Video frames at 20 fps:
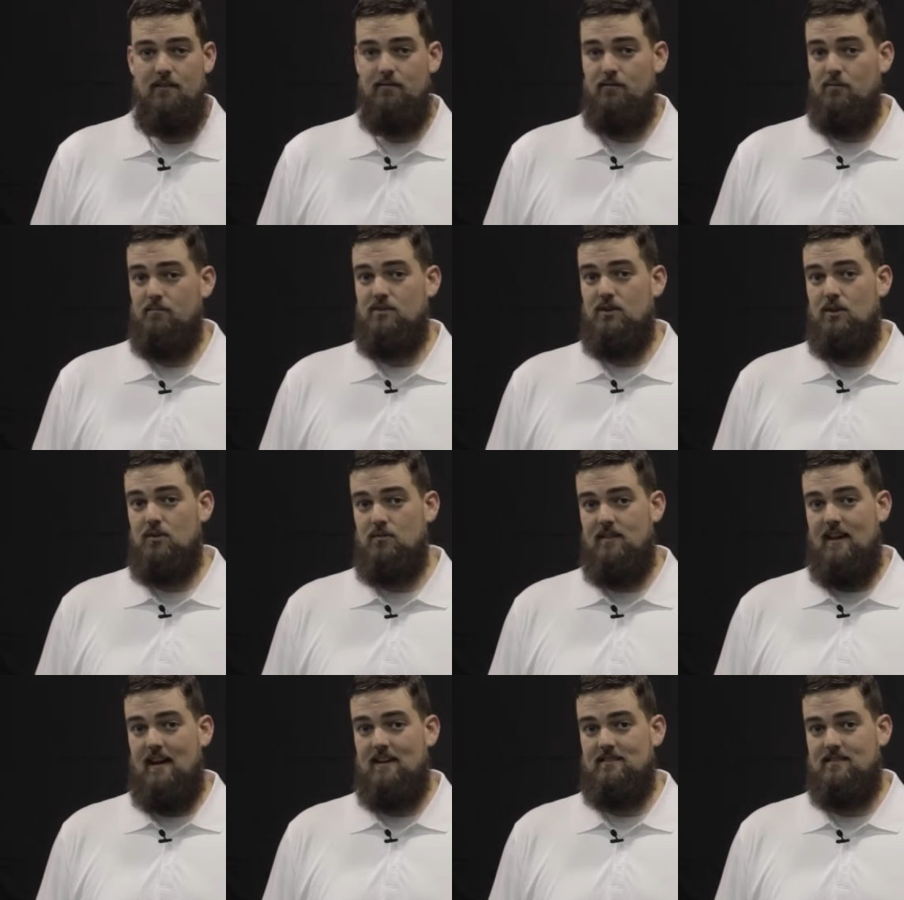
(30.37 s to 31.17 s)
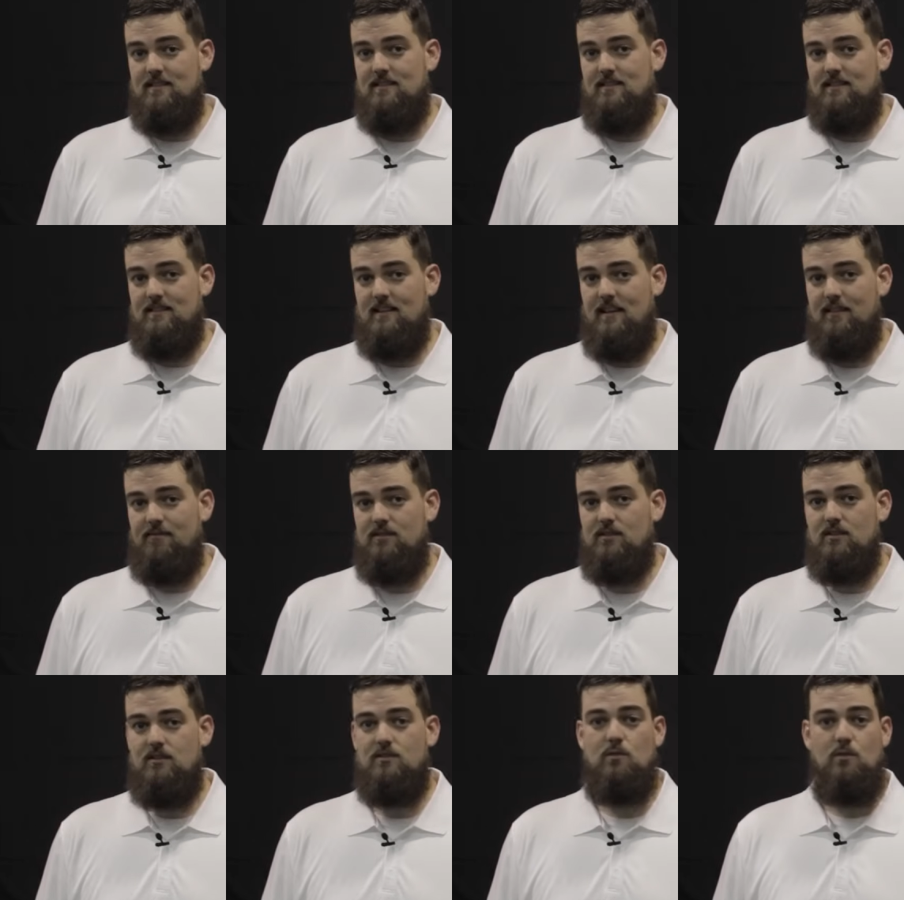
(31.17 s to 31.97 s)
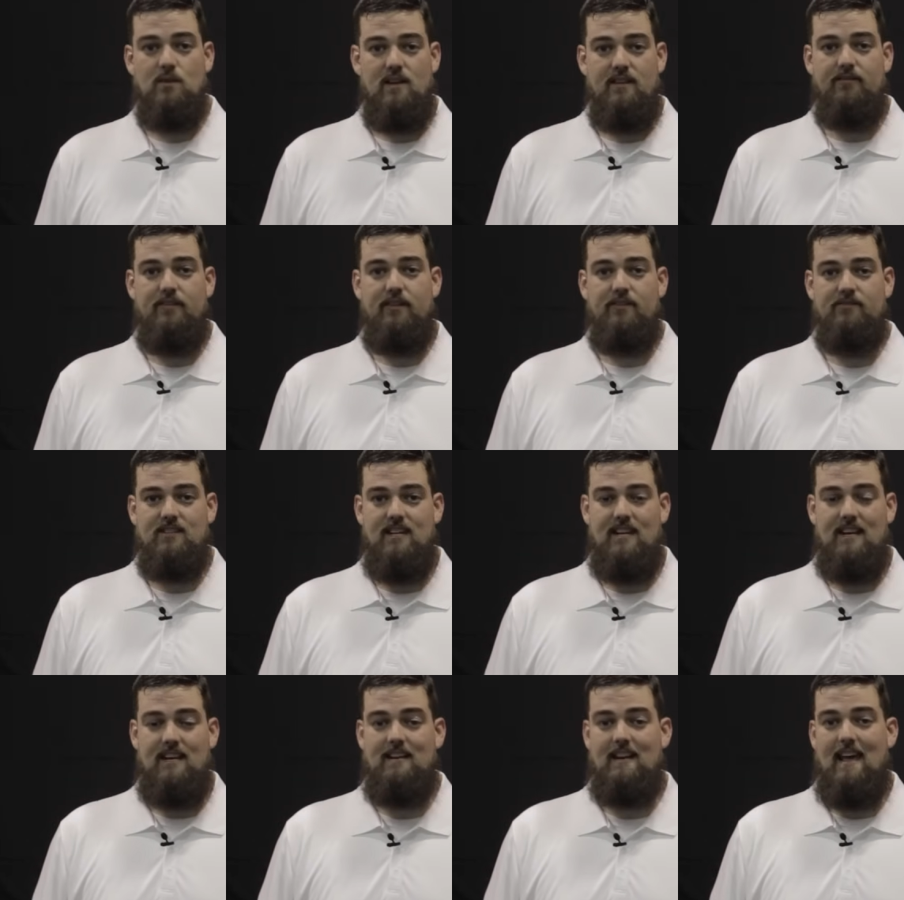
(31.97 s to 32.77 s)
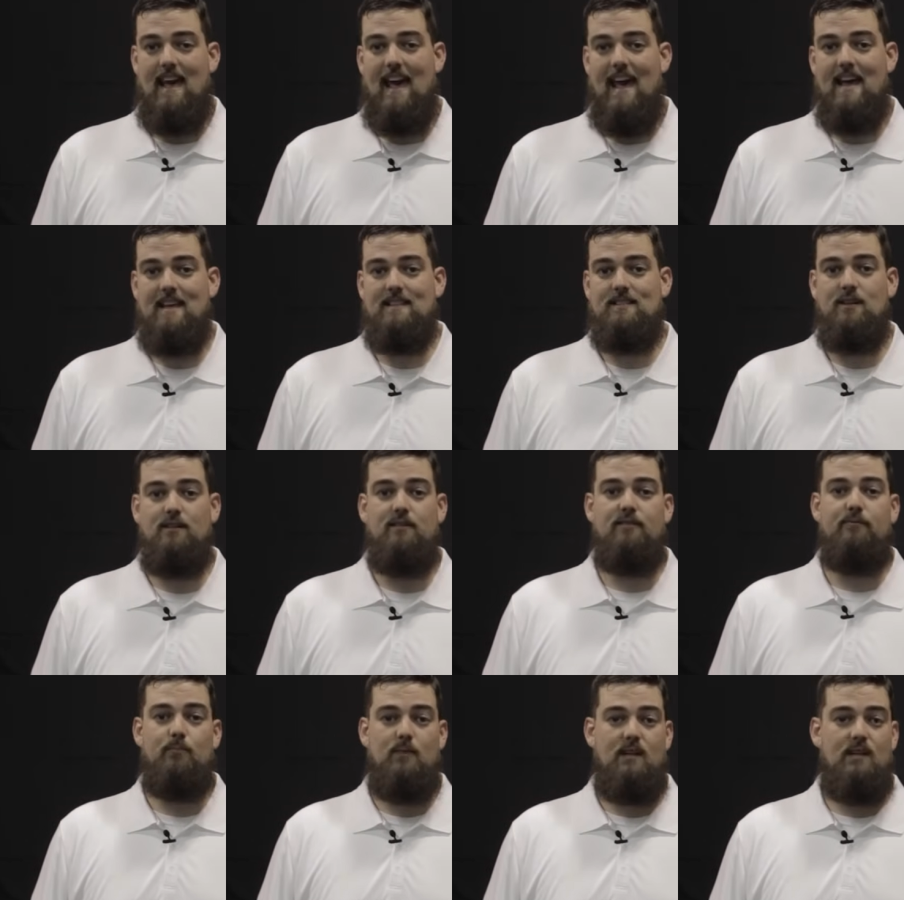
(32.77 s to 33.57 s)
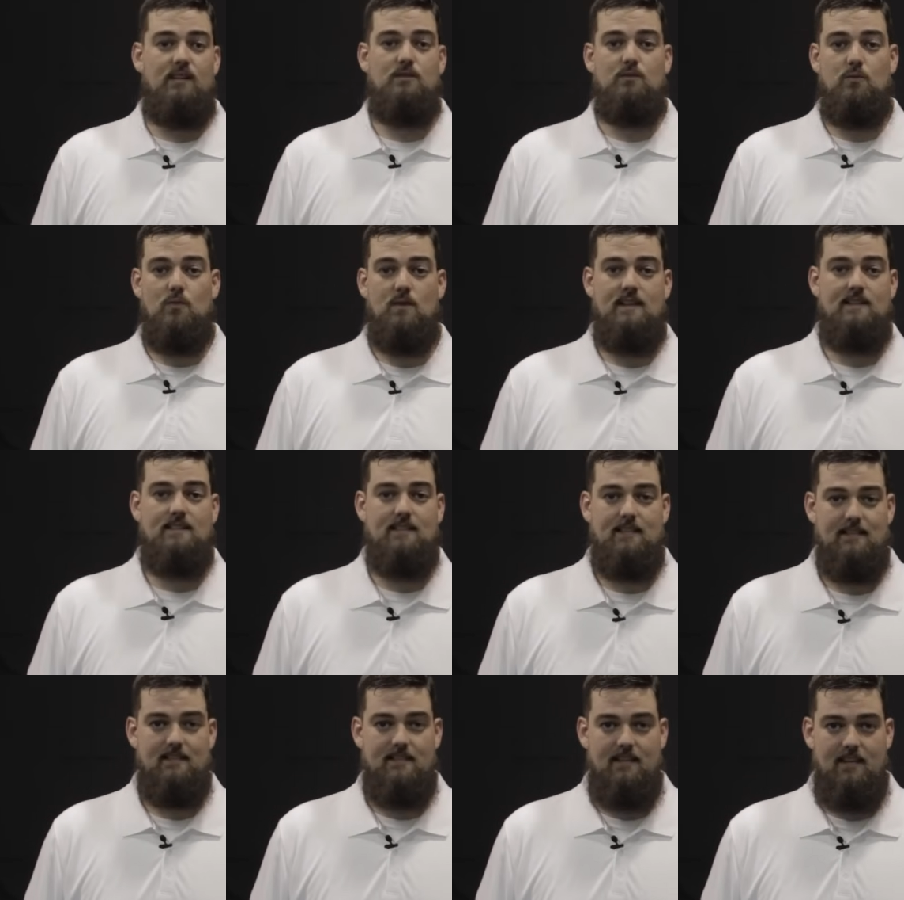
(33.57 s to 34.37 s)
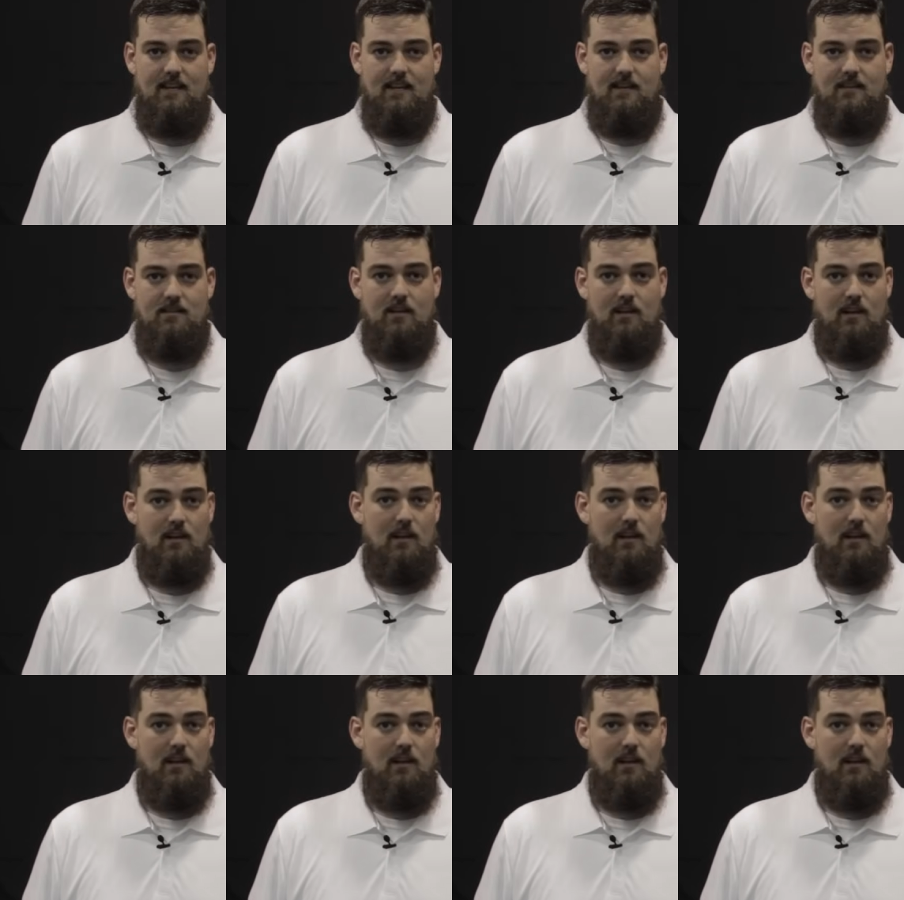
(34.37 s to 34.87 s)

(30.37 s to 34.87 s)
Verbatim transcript: from 2007 to 2015 as of mid-2016.